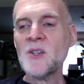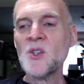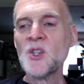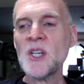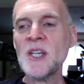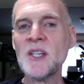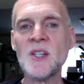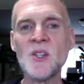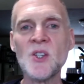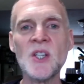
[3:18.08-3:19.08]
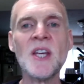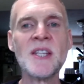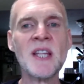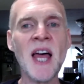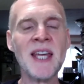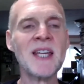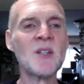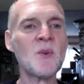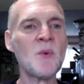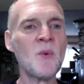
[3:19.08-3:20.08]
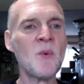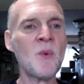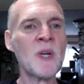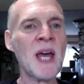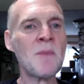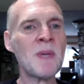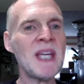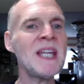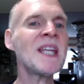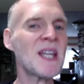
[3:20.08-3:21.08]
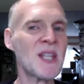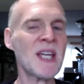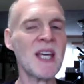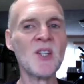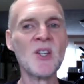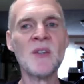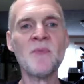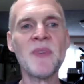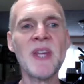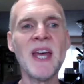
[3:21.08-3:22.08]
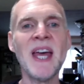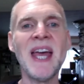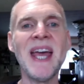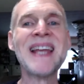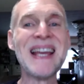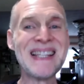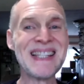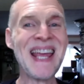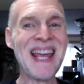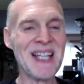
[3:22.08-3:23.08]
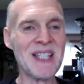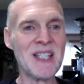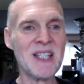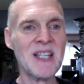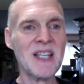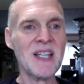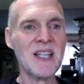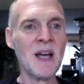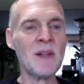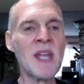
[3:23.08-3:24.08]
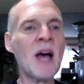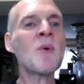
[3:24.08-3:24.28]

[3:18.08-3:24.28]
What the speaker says: she doesn't like it when I'm eating in the kitchen and I stand, I'll